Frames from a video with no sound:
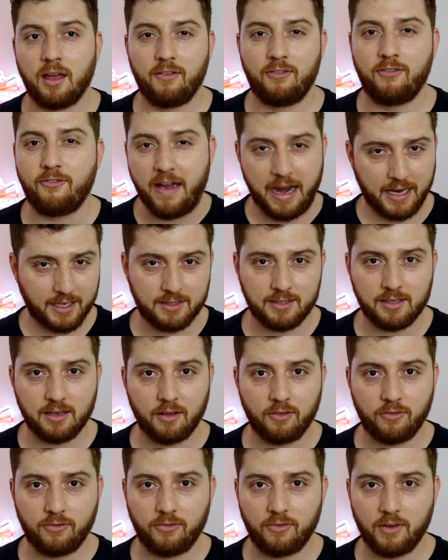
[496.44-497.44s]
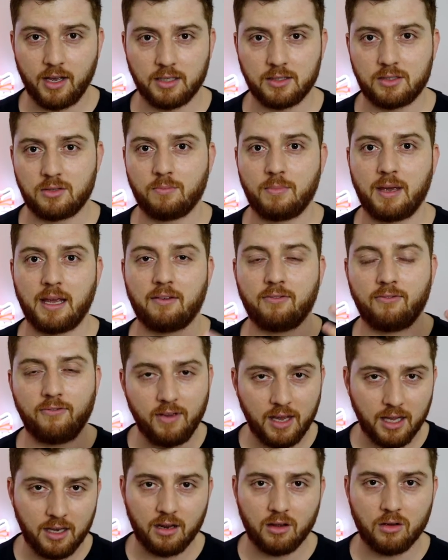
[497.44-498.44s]
effective and to make
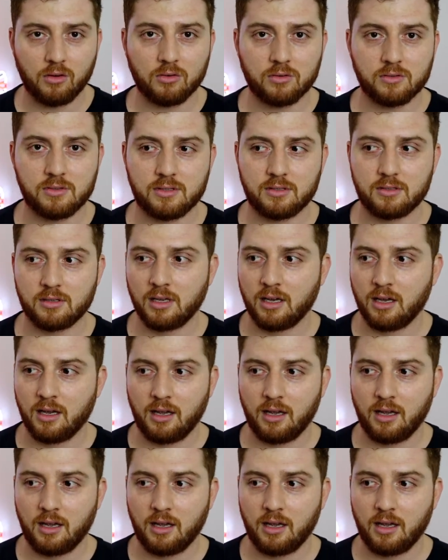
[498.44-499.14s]
videos